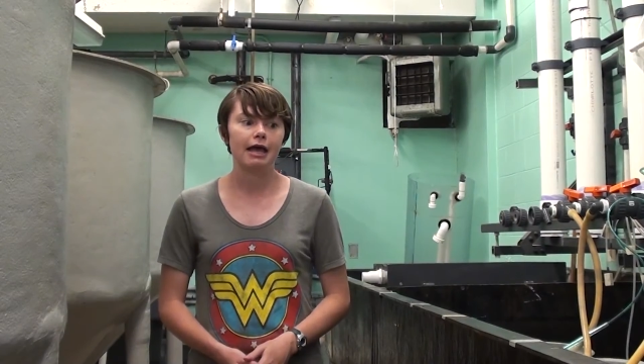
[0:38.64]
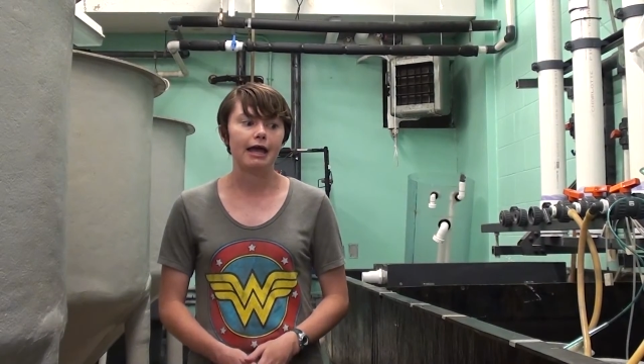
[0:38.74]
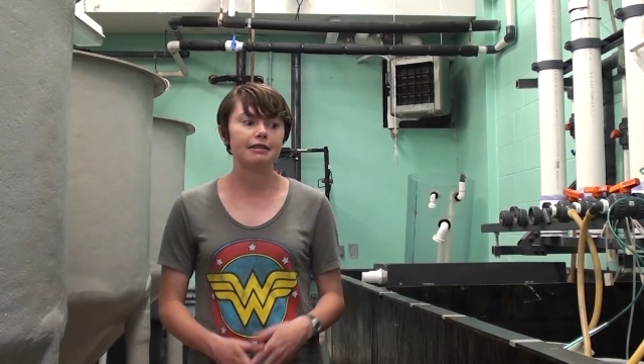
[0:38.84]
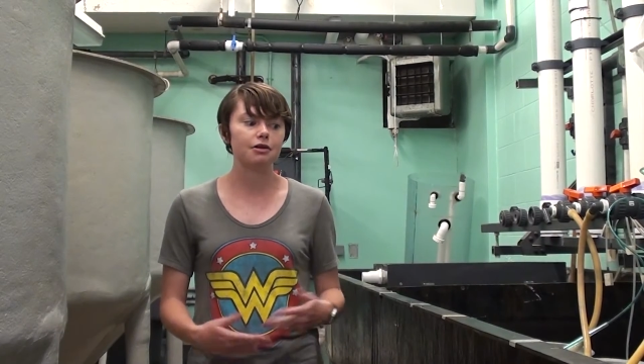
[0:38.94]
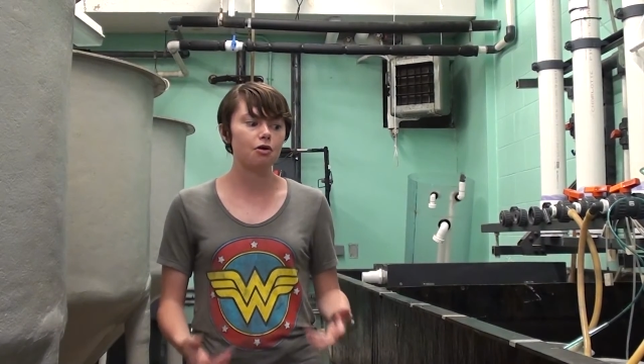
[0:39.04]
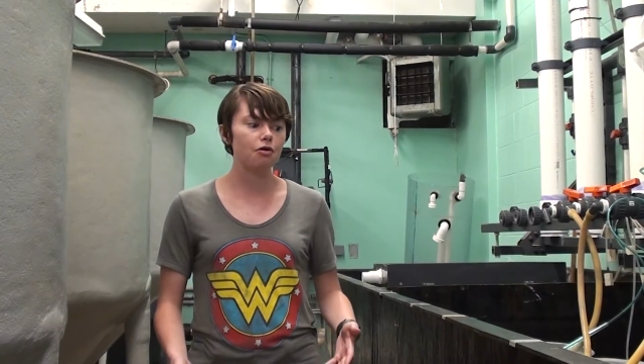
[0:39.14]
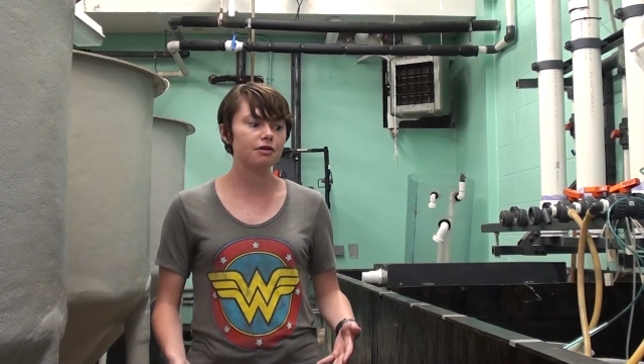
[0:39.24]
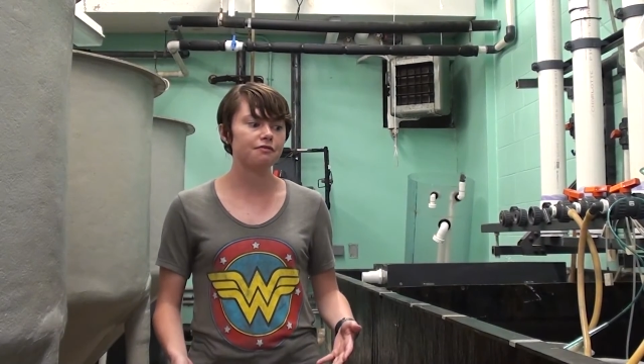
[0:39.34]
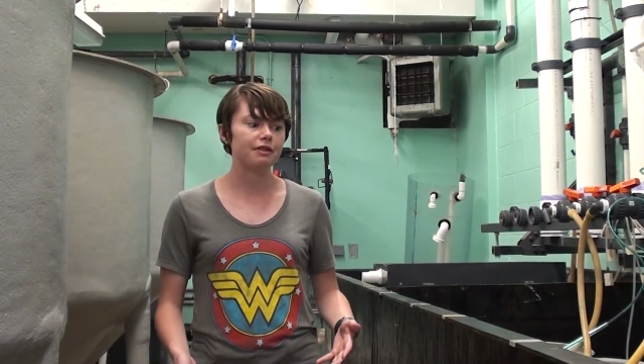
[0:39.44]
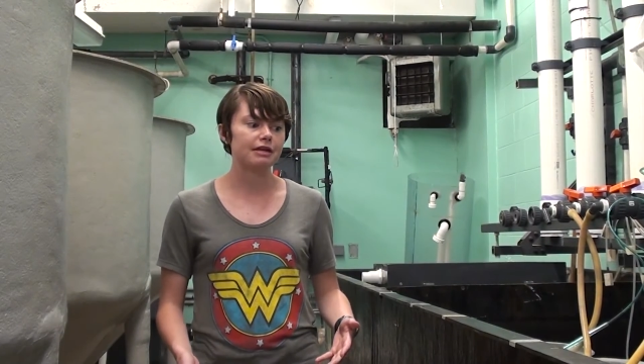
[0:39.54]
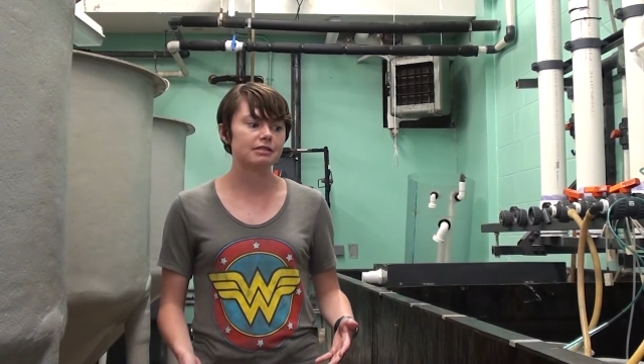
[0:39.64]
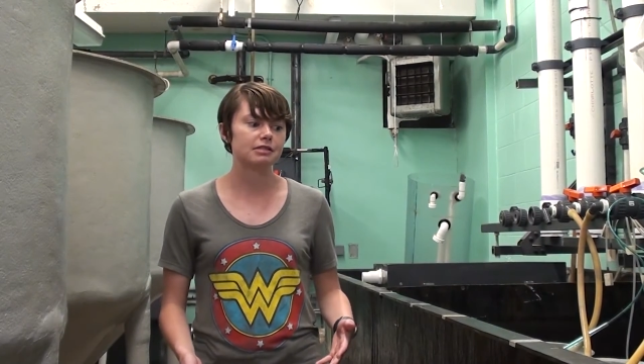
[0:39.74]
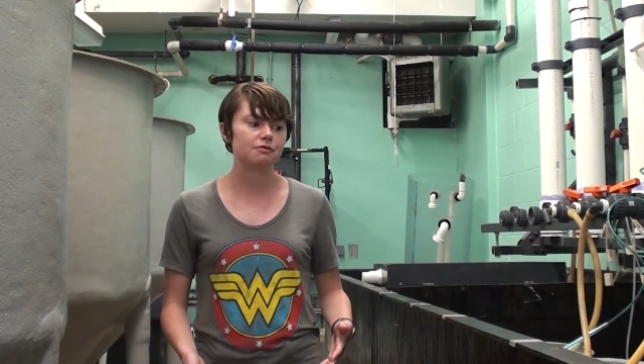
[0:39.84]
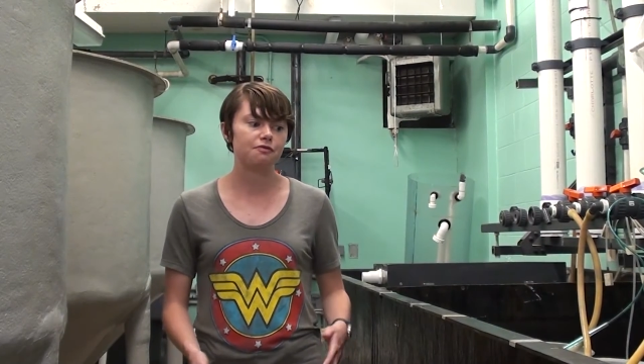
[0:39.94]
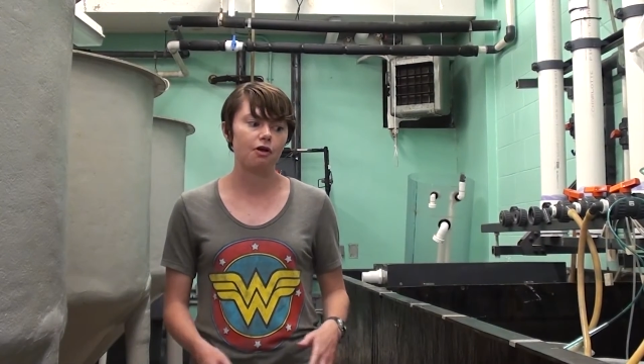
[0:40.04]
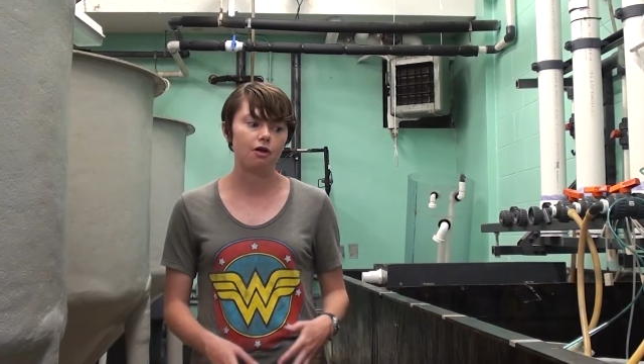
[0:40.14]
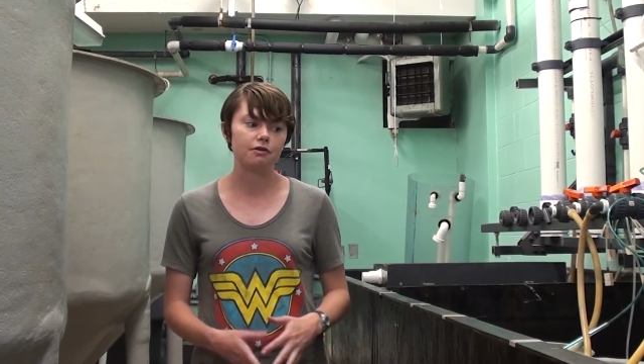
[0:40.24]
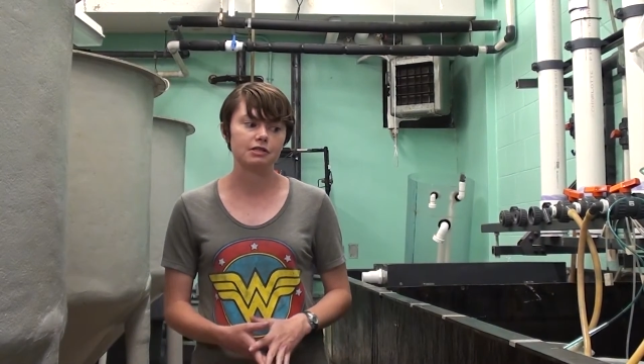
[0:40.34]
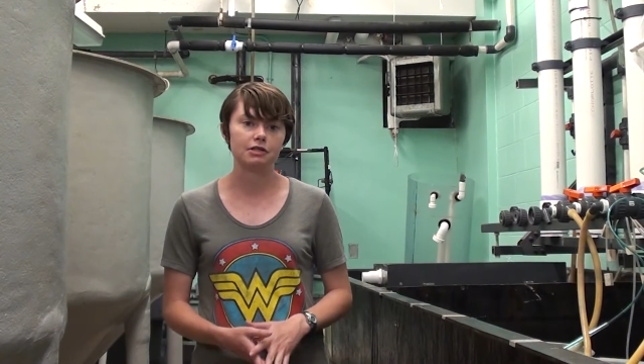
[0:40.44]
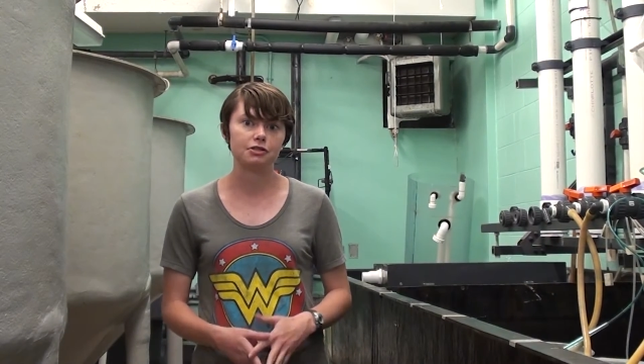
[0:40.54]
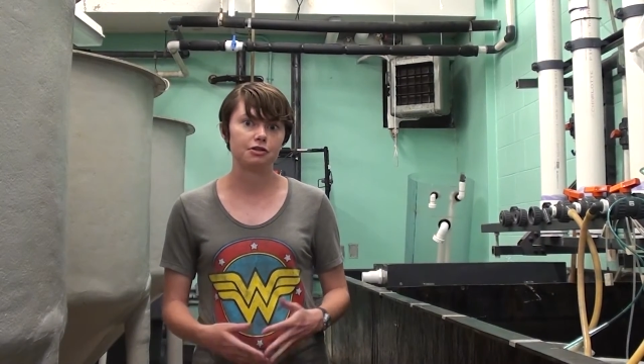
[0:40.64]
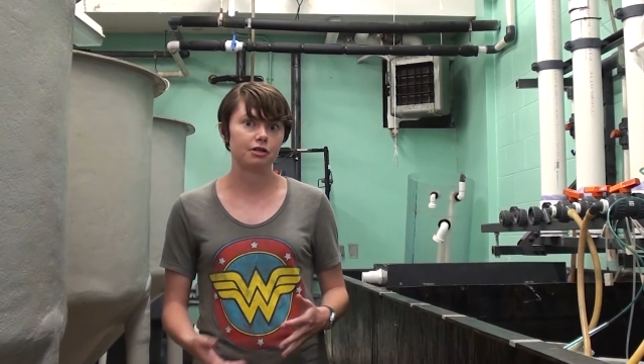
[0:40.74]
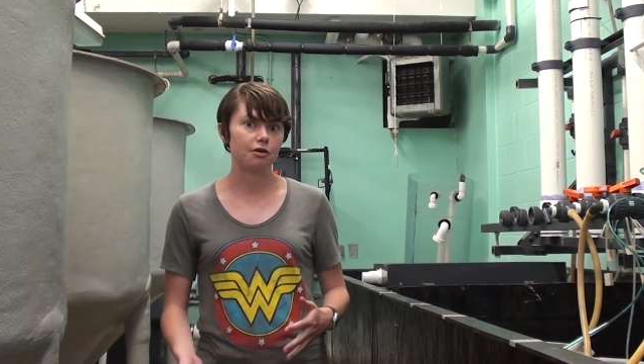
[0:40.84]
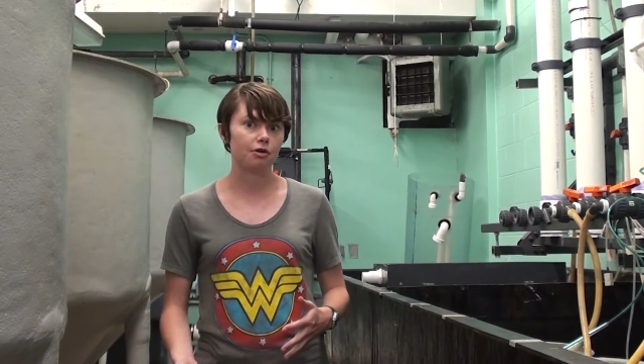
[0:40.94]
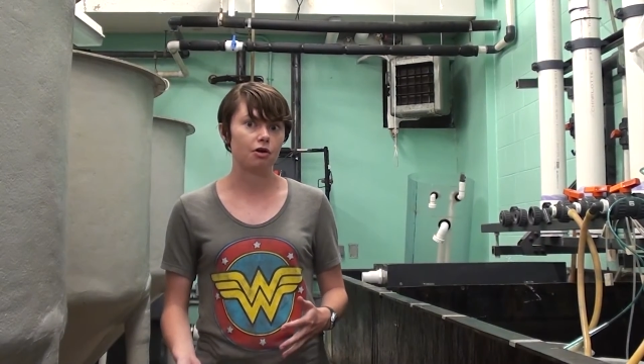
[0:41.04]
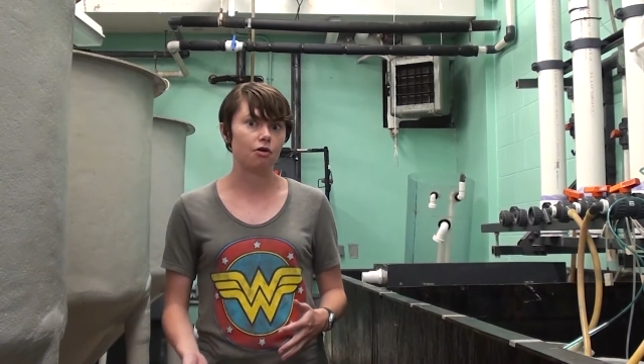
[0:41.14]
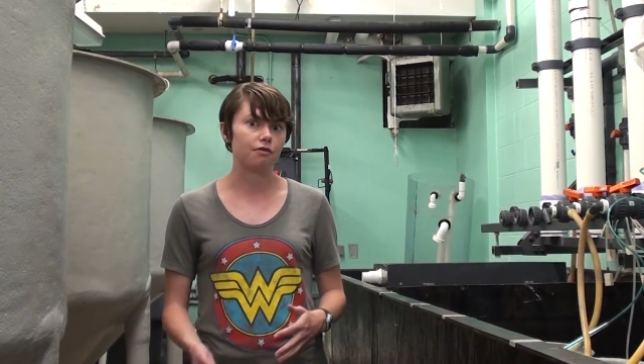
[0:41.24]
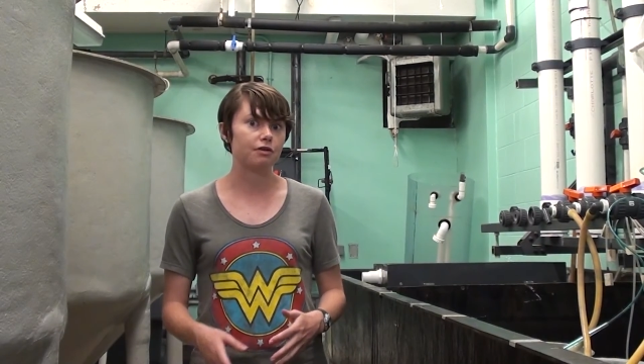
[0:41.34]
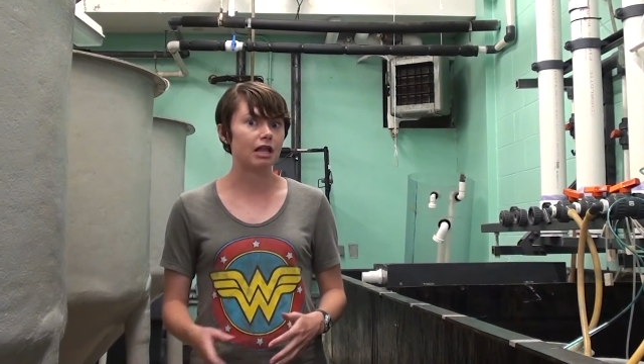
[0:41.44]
And the goal of this falls under the NOAA goal of